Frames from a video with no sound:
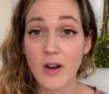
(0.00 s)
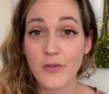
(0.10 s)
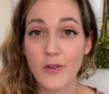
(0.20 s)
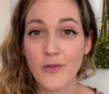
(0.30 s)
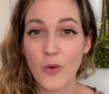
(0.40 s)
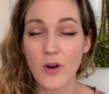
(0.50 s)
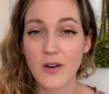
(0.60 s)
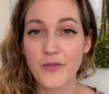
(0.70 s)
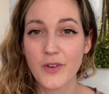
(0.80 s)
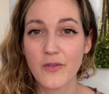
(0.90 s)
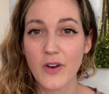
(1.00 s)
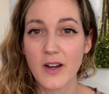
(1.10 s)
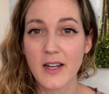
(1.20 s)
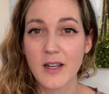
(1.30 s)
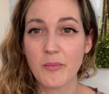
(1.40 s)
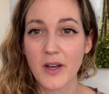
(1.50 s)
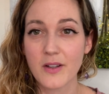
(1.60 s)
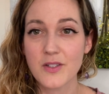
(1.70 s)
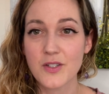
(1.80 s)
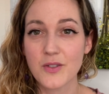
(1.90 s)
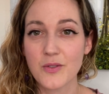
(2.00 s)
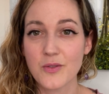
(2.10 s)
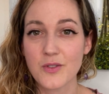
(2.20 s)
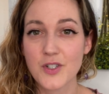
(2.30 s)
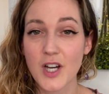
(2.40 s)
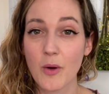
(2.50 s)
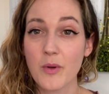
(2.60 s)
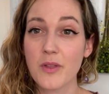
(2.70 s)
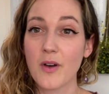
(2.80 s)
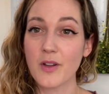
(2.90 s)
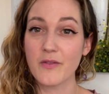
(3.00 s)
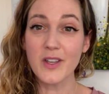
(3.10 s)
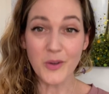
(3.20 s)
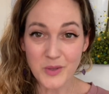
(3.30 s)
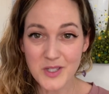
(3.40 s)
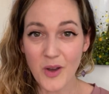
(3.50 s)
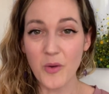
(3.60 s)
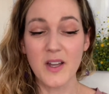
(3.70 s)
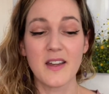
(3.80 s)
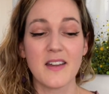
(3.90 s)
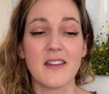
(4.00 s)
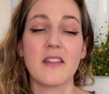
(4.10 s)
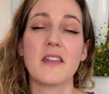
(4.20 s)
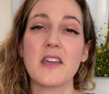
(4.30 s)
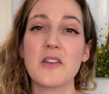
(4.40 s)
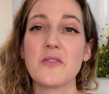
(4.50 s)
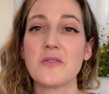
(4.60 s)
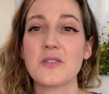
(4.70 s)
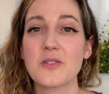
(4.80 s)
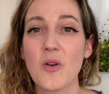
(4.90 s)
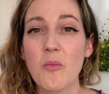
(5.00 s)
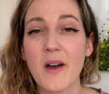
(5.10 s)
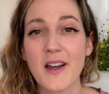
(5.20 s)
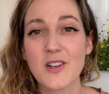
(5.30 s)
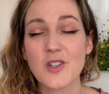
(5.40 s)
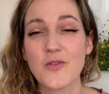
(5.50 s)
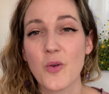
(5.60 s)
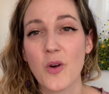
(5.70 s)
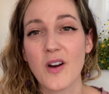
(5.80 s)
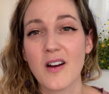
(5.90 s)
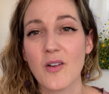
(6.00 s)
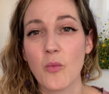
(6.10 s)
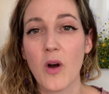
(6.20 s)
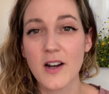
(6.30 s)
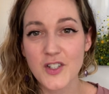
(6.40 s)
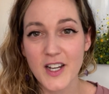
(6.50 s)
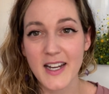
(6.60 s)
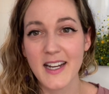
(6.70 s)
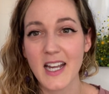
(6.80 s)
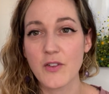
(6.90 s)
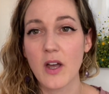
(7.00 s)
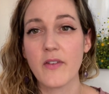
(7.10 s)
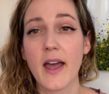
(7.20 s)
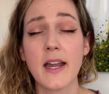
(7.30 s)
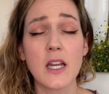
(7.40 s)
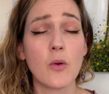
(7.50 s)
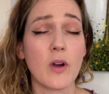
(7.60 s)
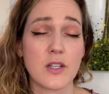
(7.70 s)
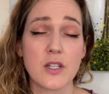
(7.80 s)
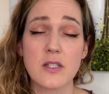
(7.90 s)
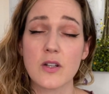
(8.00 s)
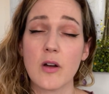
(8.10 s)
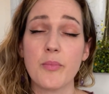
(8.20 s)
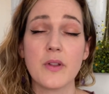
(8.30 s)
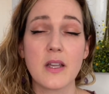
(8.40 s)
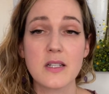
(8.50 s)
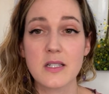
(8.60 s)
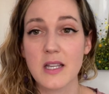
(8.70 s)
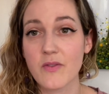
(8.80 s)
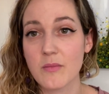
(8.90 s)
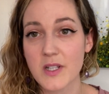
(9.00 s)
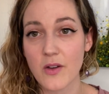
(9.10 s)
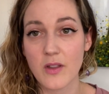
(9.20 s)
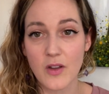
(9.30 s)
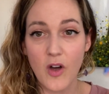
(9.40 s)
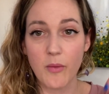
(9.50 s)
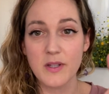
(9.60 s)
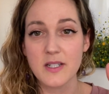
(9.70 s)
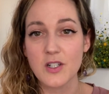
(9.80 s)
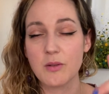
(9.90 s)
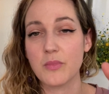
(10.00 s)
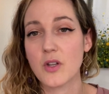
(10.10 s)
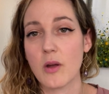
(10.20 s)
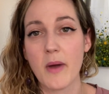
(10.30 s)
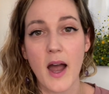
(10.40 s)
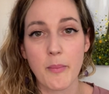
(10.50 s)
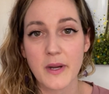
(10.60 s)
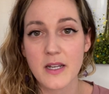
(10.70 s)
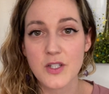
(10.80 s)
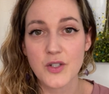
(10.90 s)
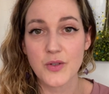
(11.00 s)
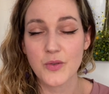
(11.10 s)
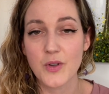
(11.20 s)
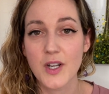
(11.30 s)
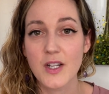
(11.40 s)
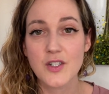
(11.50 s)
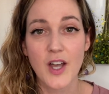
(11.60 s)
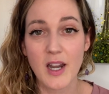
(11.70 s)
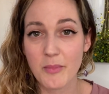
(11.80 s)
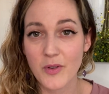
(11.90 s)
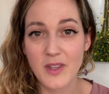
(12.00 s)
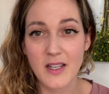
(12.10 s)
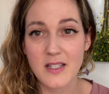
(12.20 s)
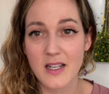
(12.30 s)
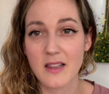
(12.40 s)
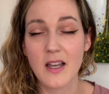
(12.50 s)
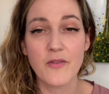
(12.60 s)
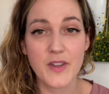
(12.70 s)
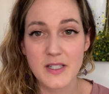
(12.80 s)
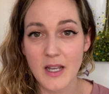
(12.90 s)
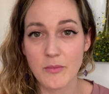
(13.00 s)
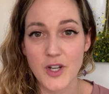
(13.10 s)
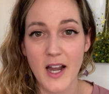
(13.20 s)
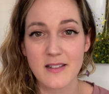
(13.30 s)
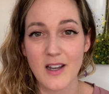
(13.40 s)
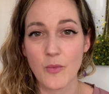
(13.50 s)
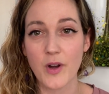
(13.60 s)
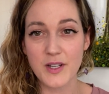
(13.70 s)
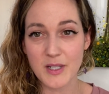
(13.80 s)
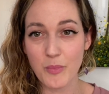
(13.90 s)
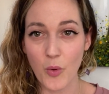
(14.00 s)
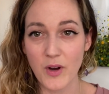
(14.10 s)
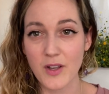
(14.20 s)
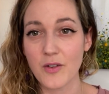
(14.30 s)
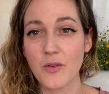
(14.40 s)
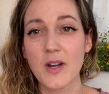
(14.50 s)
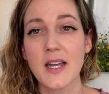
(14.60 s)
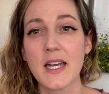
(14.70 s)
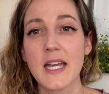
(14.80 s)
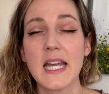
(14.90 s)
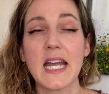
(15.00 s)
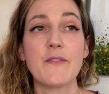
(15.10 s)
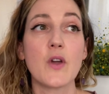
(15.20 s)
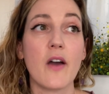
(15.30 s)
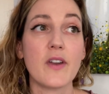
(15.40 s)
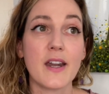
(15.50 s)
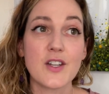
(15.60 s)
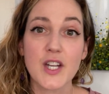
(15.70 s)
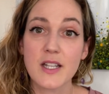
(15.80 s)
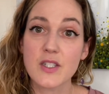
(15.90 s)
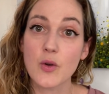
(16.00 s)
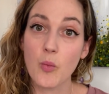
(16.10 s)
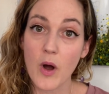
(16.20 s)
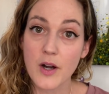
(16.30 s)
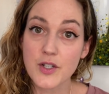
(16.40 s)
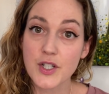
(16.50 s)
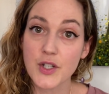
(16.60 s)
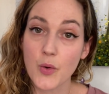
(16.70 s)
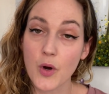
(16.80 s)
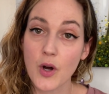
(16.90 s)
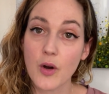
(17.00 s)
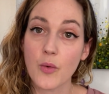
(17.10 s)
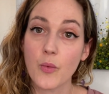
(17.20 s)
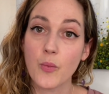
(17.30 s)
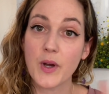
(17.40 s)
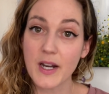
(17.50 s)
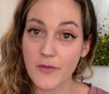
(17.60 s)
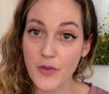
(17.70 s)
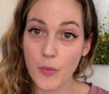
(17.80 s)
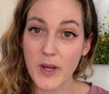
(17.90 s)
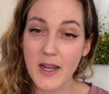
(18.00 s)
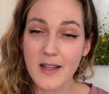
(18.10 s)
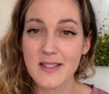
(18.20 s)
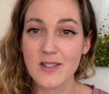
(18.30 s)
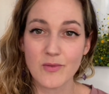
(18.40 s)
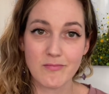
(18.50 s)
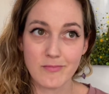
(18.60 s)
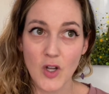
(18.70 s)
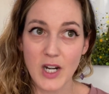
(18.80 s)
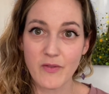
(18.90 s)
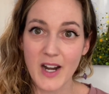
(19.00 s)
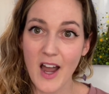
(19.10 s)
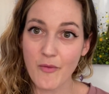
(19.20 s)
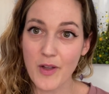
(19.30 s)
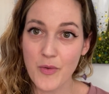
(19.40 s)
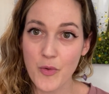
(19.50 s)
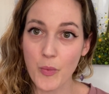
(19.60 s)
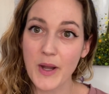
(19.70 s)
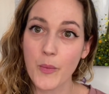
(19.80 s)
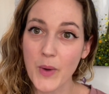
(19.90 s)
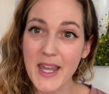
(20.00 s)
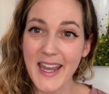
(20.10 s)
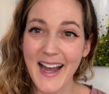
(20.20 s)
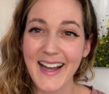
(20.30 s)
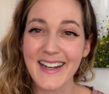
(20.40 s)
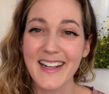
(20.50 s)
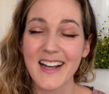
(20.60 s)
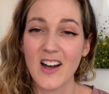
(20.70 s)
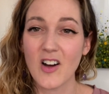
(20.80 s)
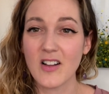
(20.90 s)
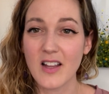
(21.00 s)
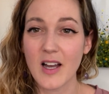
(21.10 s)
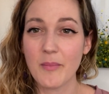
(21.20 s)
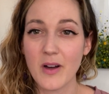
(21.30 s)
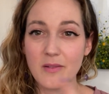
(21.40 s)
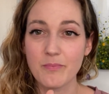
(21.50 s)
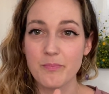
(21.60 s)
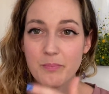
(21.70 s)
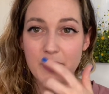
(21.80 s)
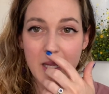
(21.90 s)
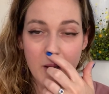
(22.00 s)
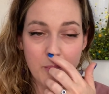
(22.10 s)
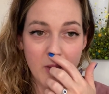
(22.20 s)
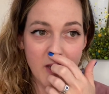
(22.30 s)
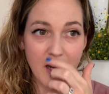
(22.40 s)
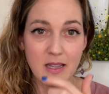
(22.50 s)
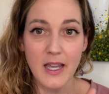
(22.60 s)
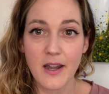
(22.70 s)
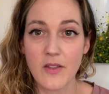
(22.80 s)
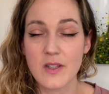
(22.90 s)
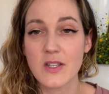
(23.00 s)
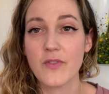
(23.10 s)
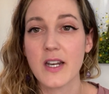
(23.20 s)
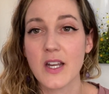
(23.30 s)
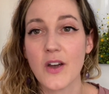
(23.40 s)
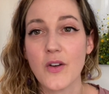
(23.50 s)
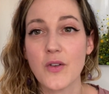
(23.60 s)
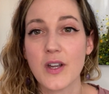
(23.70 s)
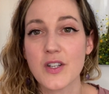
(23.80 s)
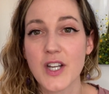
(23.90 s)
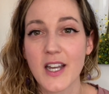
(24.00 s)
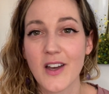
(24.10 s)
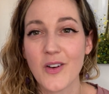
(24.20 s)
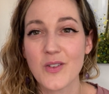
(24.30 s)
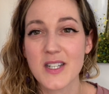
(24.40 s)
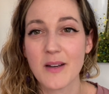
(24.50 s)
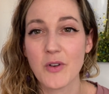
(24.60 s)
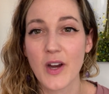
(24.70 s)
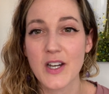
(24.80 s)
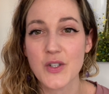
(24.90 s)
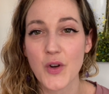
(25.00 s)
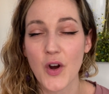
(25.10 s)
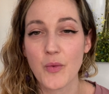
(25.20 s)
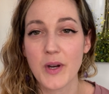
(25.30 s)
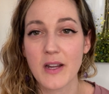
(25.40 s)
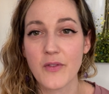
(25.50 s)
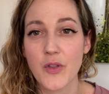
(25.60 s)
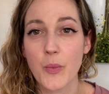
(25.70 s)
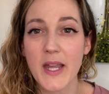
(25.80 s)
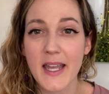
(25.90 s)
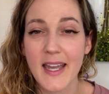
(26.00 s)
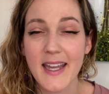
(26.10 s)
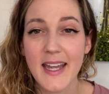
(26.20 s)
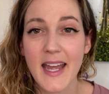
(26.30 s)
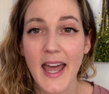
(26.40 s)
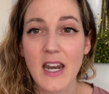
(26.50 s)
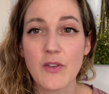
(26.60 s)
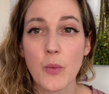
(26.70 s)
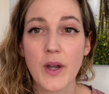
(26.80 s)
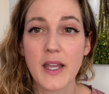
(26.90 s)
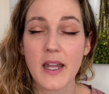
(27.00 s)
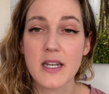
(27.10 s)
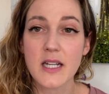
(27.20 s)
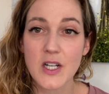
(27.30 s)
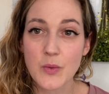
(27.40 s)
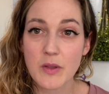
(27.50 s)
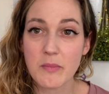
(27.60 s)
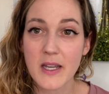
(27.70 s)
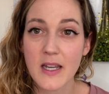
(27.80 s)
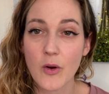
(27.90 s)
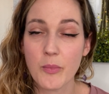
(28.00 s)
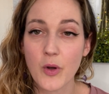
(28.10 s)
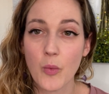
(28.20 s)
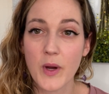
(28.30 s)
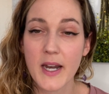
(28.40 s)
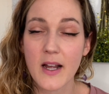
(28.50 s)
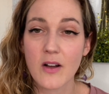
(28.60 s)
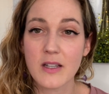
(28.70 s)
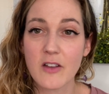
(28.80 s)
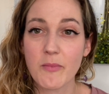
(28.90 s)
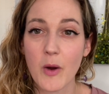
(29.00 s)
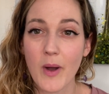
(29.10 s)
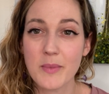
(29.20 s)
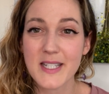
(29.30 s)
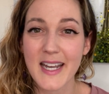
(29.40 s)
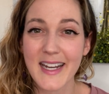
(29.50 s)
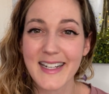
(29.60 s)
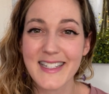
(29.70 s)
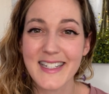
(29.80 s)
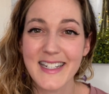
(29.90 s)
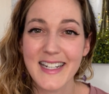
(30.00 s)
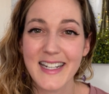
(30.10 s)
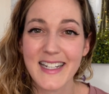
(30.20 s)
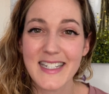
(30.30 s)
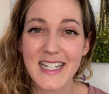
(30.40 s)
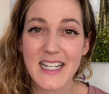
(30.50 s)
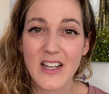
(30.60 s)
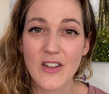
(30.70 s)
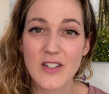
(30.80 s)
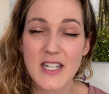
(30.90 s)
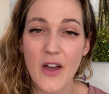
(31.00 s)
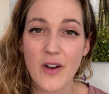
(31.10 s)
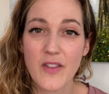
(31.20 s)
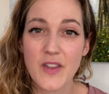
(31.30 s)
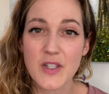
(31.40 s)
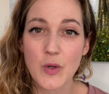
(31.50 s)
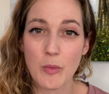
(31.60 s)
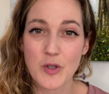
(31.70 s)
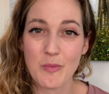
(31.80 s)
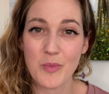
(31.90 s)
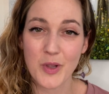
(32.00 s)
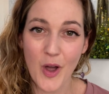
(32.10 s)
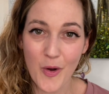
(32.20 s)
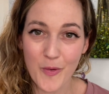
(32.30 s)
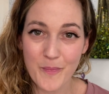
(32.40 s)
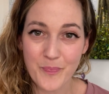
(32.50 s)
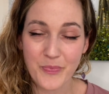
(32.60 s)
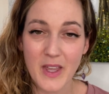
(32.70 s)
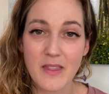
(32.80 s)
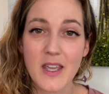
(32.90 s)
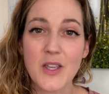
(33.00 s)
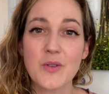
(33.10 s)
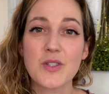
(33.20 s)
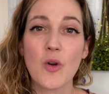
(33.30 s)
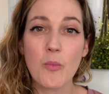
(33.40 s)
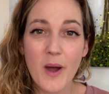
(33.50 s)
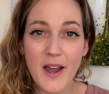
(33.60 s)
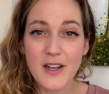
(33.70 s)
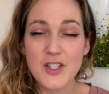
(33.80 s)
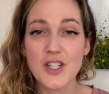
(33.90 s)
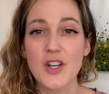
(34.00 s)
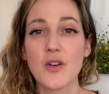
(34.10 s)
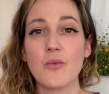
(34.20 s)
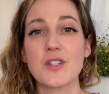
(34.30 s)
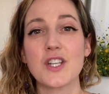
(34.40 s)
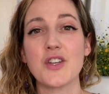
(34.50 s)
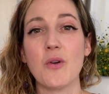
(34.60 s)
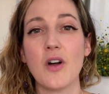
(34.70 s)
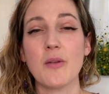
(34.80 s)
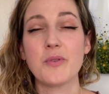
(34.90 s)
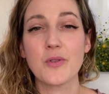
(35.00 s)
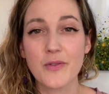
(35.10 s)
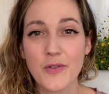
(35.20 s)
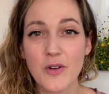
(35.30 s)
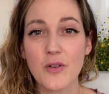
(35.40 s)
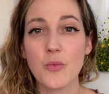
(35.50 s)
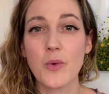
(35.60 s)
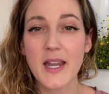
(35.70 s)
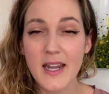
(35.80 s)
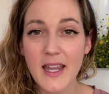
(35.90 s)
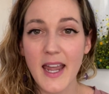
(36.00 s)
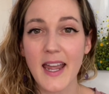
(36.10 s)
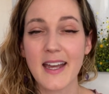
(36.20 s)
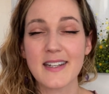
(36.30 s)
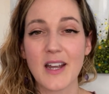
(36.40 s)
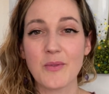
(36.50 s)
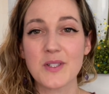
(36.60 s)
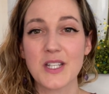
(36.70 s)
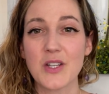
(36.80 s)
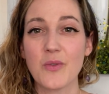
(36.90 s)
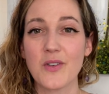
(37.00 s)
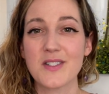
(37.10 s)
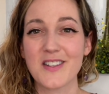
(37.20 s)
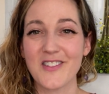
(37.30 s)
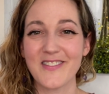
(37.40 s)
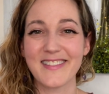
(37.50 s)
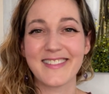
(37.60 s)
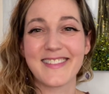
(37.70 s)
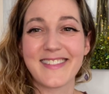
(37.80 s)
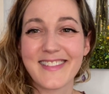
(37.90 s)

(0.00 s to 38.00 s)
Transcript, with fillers: grateful for and feel very compelled to share with all of you. So thank you so much for watching. If you have any questions at all, please leave them down in the comment section below. I'm happy to chat about this. I love this subject. I want to support you. If you haven't had a chance to watch your reading for the week, it's not even halfway through the week yet. I'll plug it at the end of this video. You can check out your angel card reading for the week. And if you want to get in touch with me or book a reading, I'll leave my website details down in the description below. Thank you so much. Wishing you all a beautiful week, and I will see you all soon.